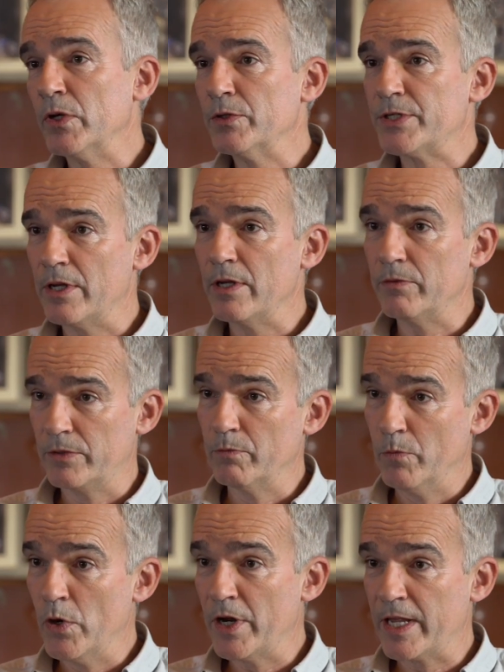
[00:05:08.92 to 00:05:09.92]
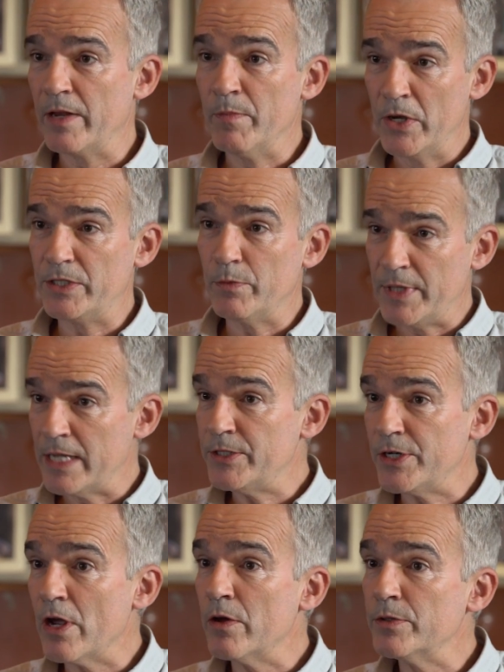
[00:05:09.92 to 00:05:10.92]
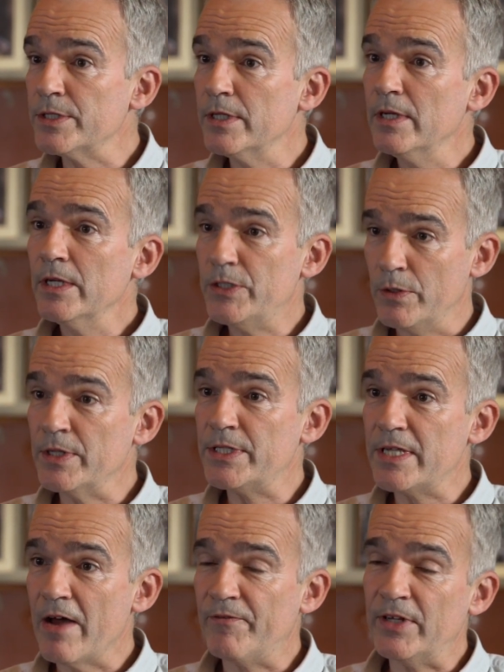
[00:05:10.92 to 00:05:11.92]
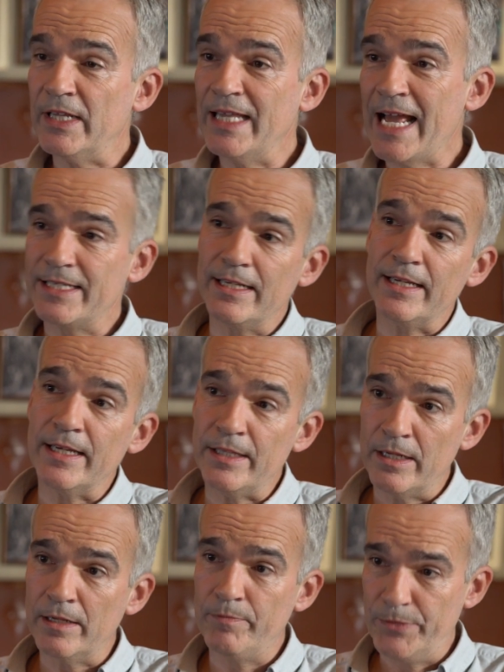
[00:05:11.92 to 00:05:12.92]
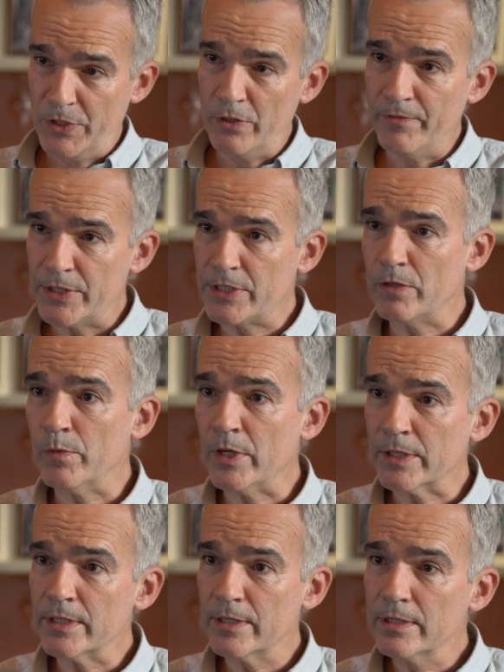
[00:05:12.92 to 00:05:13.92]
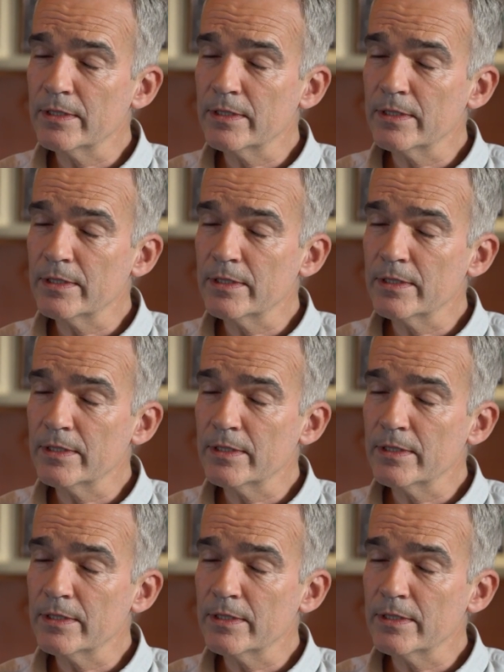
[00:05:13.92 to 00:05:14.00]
but also working mostly with NGOs, doing stuff, and latterly in the university world.